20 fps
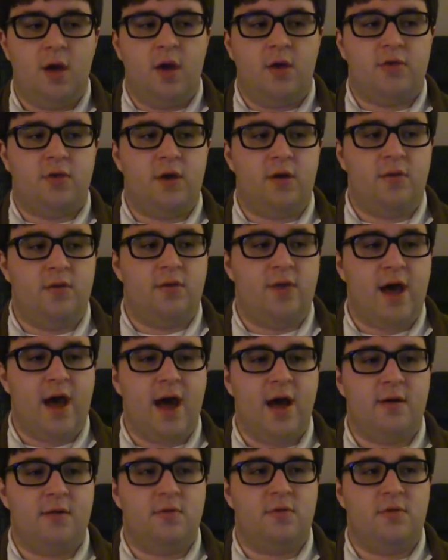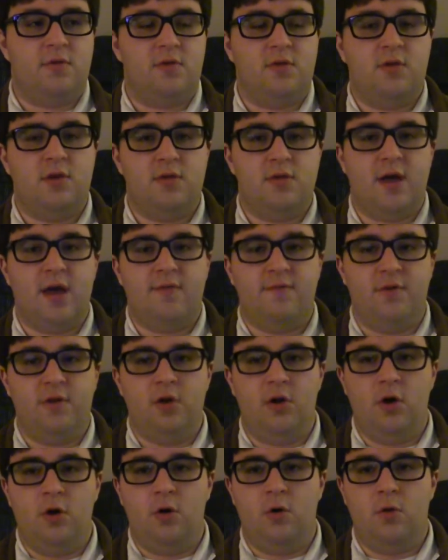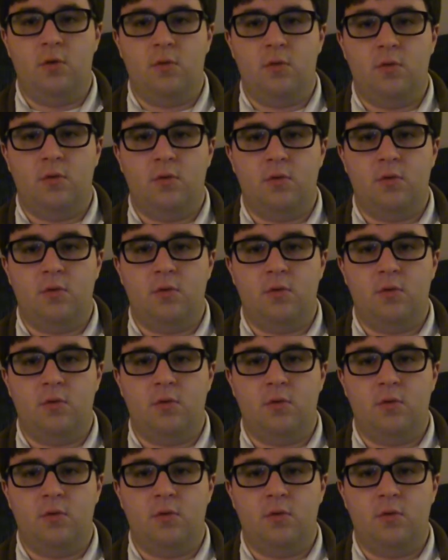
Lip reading: It's like that, seeing that video